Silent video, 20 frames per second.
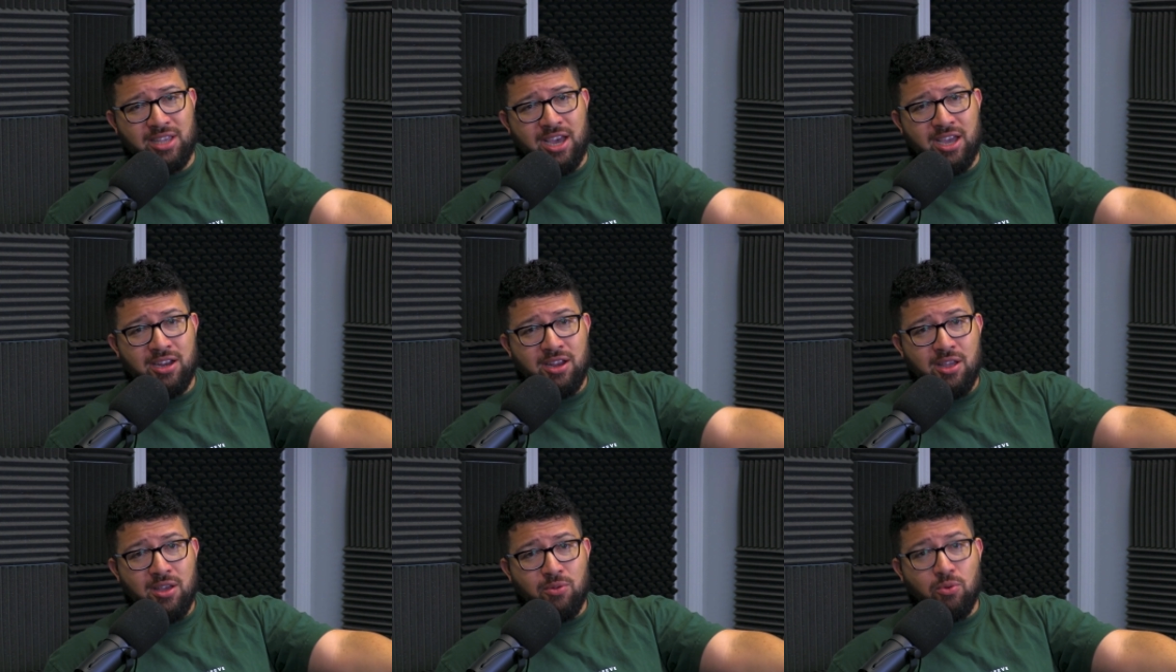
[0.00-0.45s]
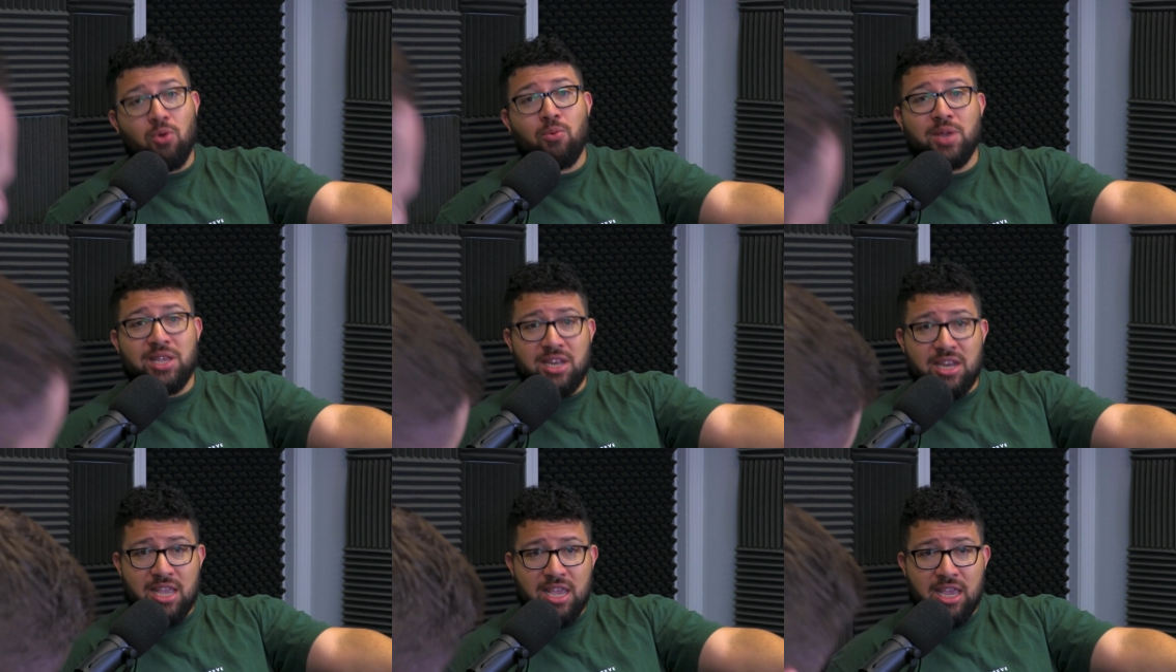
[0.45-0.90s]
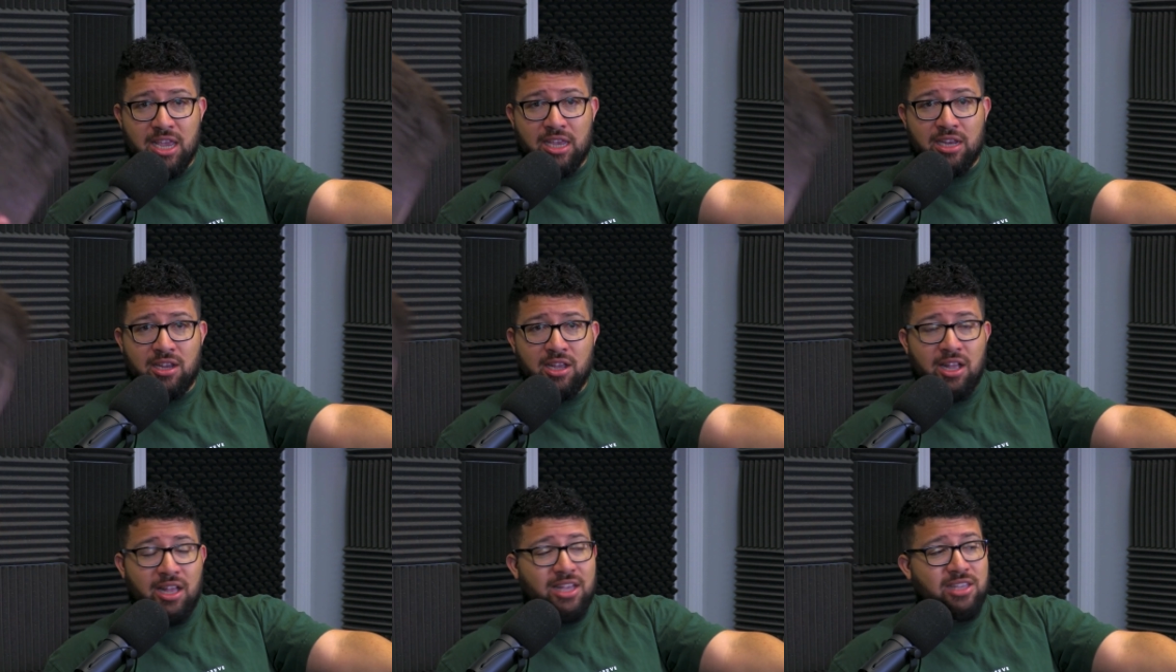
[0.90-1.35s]
that. What we
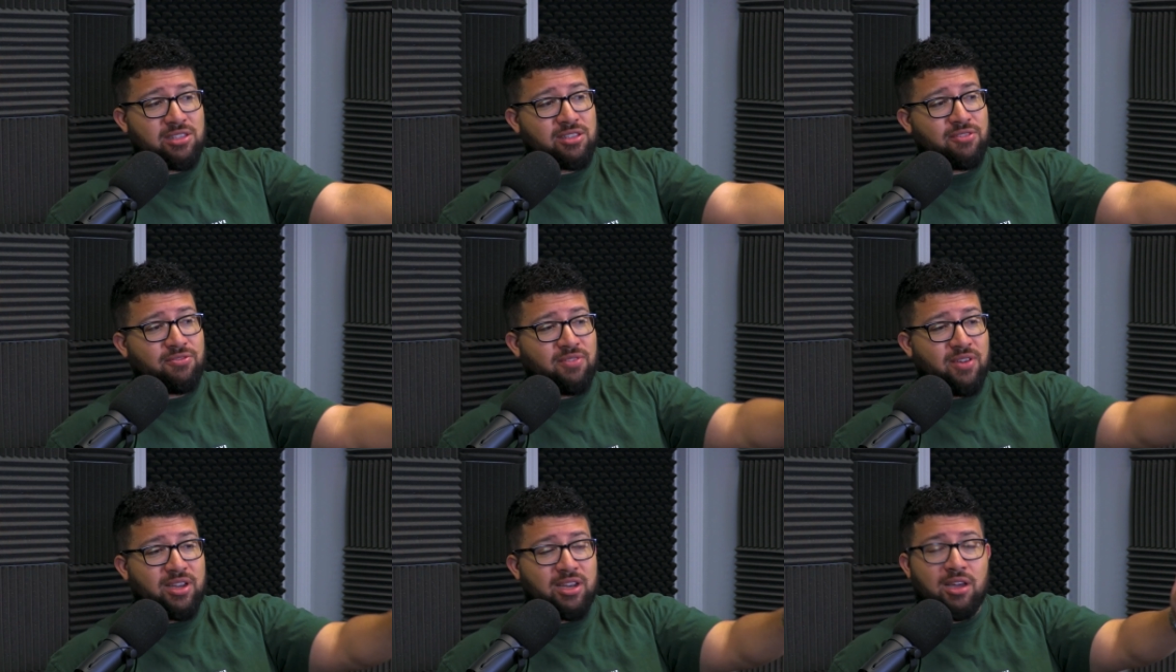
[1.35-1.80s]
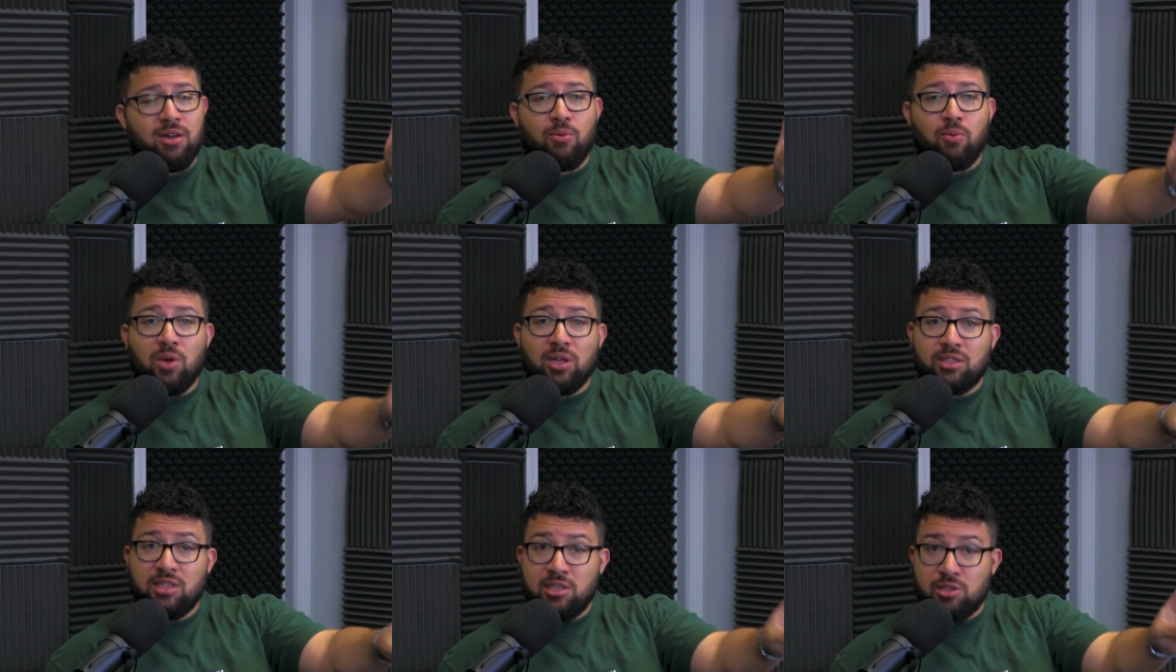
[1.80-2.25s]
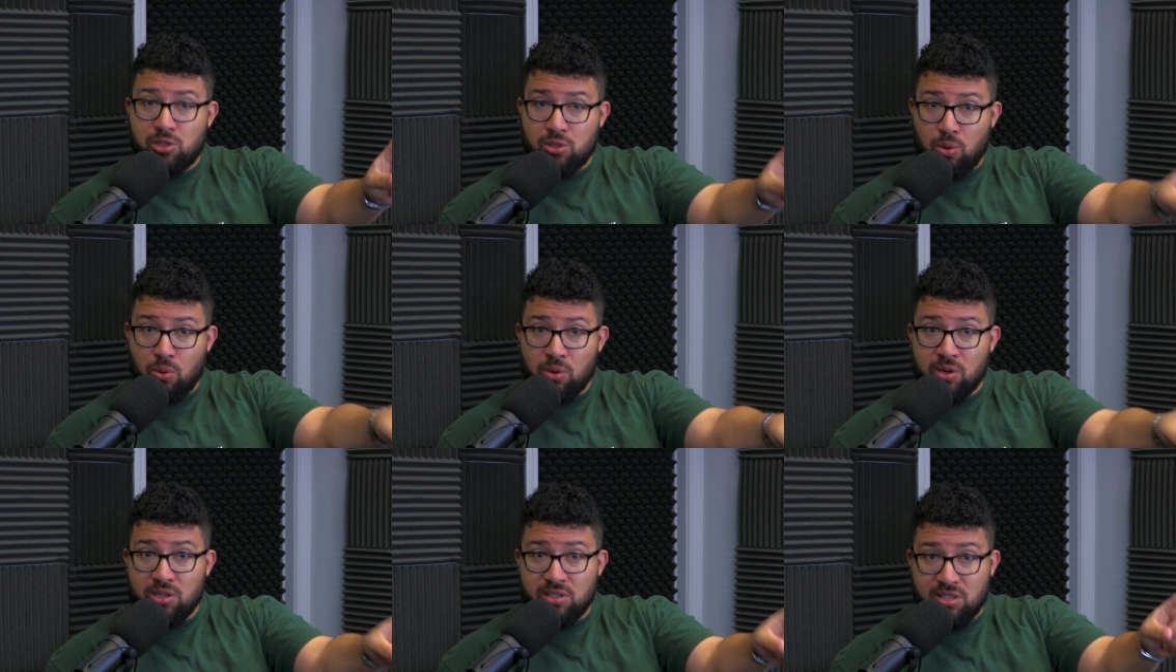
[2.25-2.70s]
need is to find out what these
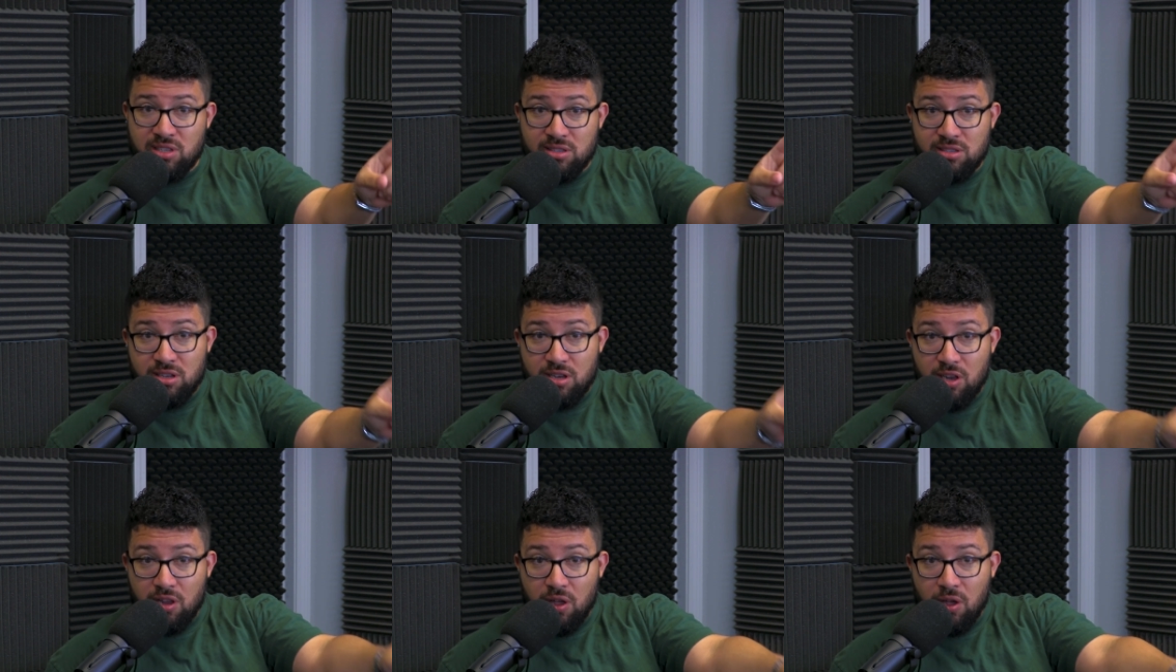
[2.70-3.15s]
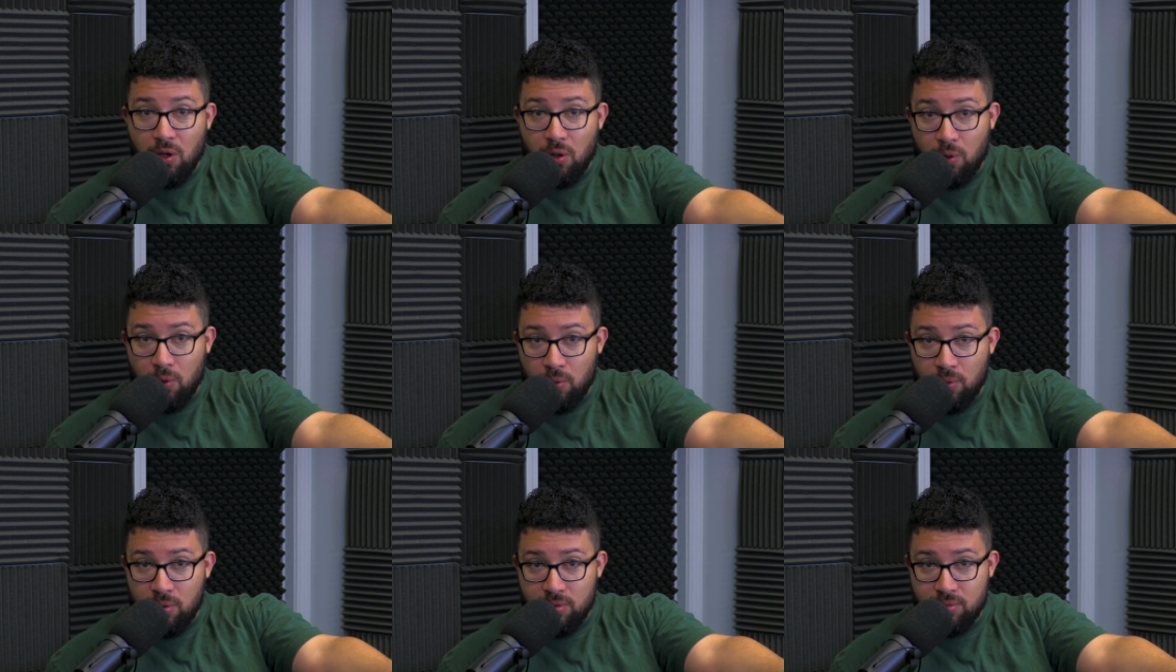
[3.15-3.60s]
tortoises know.